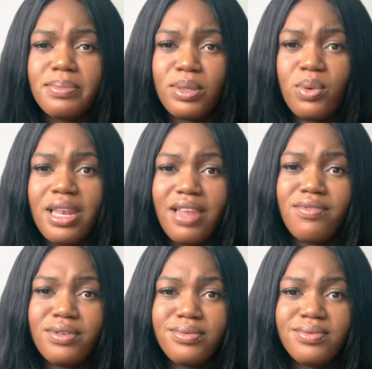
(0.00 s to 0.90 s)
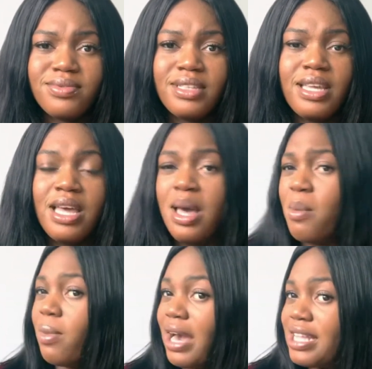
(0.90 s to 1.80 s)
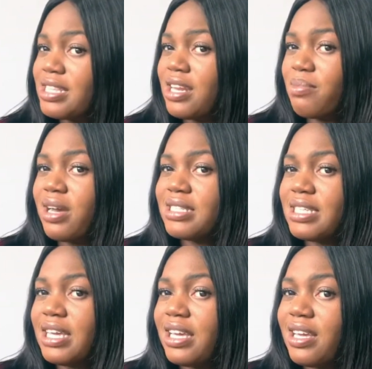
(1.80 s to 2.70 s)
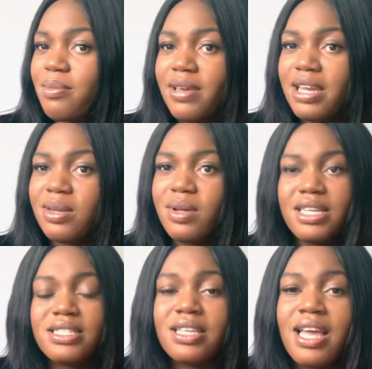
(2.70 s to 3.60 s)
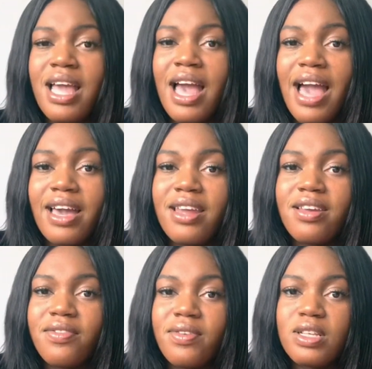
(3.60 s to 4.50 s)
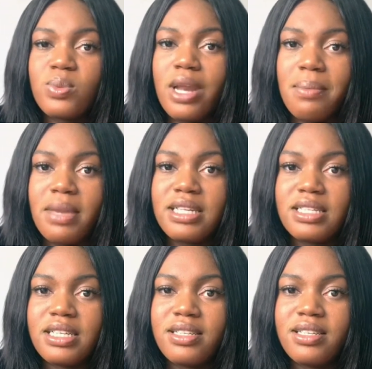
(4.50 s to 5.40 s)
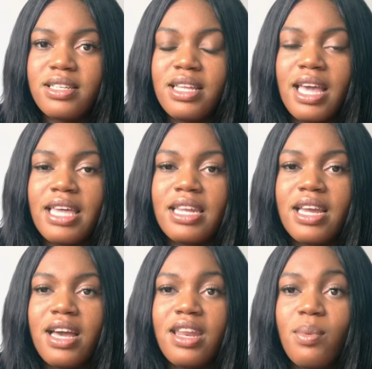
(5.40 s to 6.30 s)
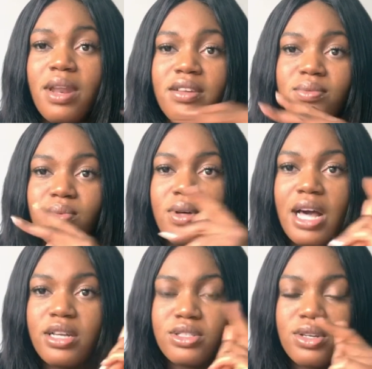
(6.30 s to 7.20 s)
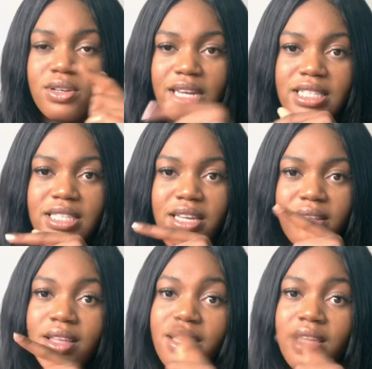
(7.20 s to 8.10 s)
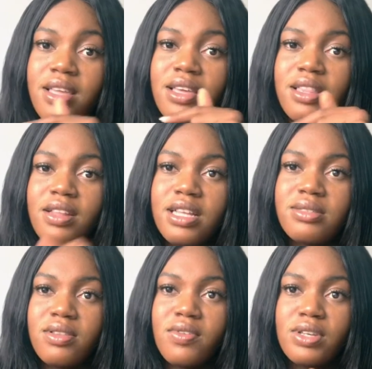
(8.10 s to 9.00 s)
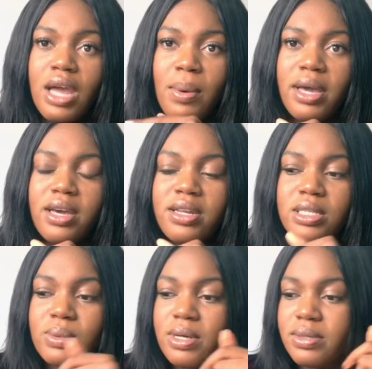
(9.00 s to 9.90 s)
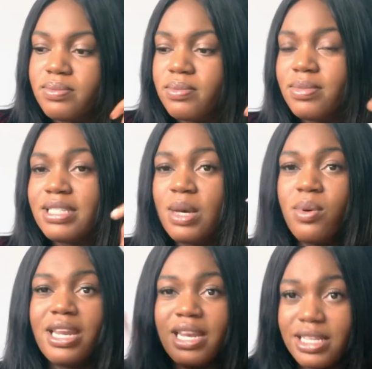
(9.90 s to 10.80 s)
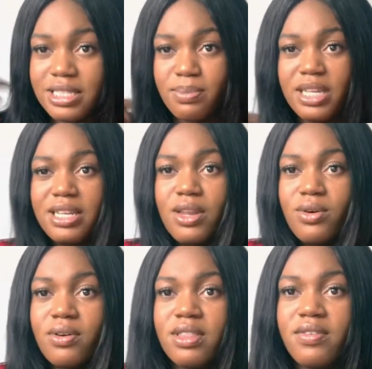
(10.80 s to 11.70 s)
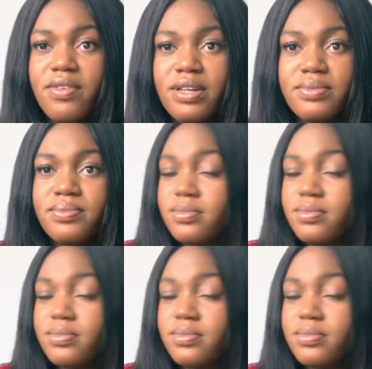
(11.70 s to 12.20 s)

to be one level. But I ended up cutting it a bit anyways. I cut it first when I made it, and then I cut it when I'll show you later in the video how I cut it as well, because I wanted it to be longer in the front